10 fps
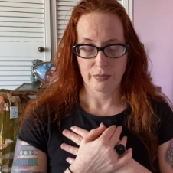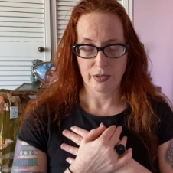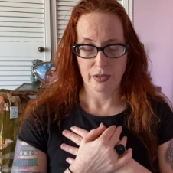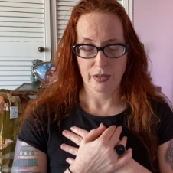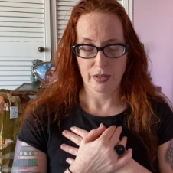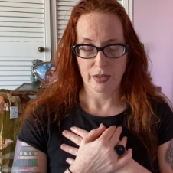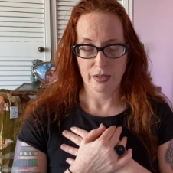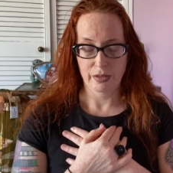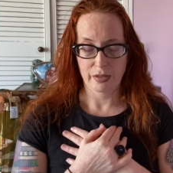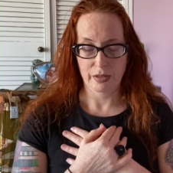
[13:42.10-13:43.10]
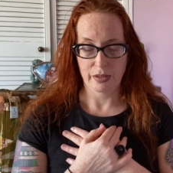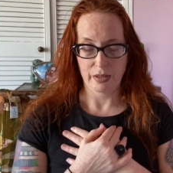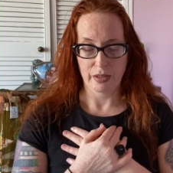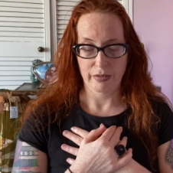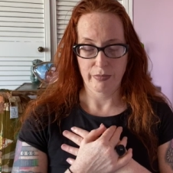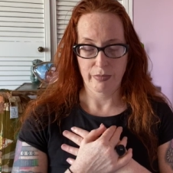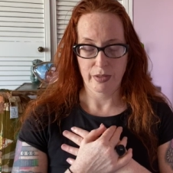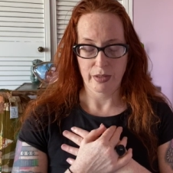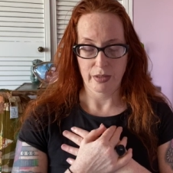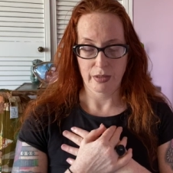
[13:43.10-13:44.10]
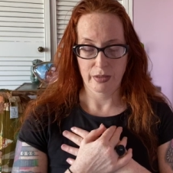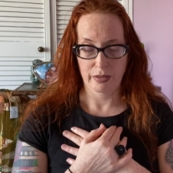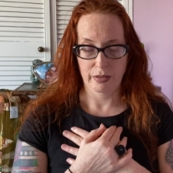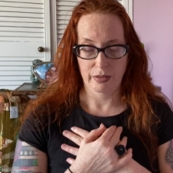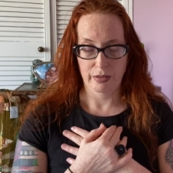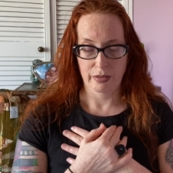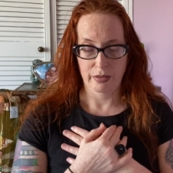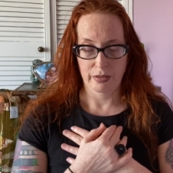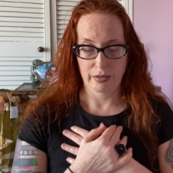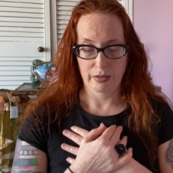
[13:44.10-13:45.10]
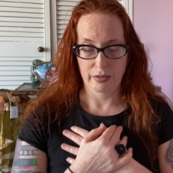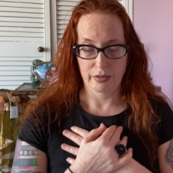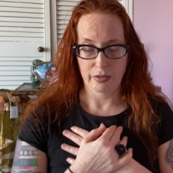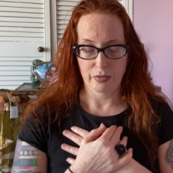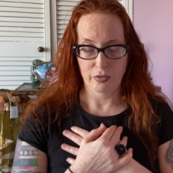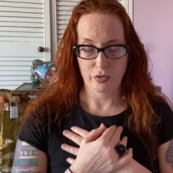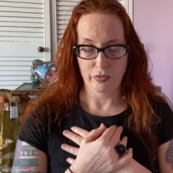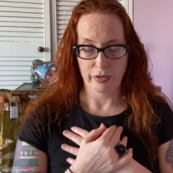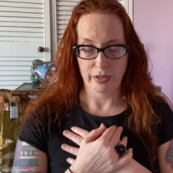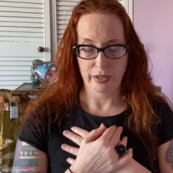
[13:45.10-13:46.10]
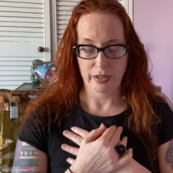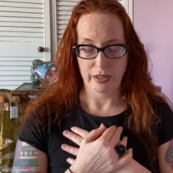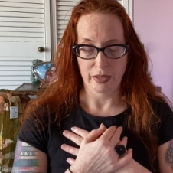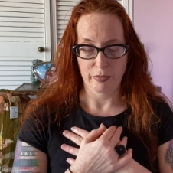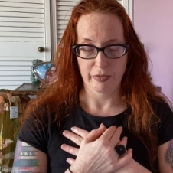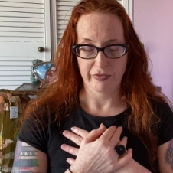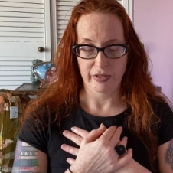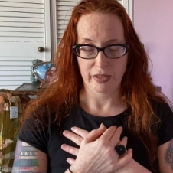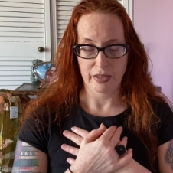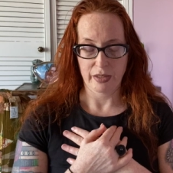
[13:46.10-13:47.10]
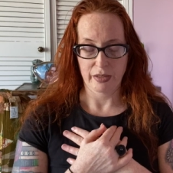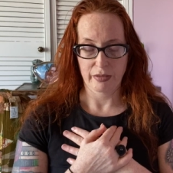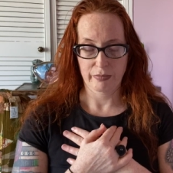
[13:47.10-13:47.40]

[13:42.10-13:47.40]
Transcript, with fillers: And yes, I may still try to help if I can.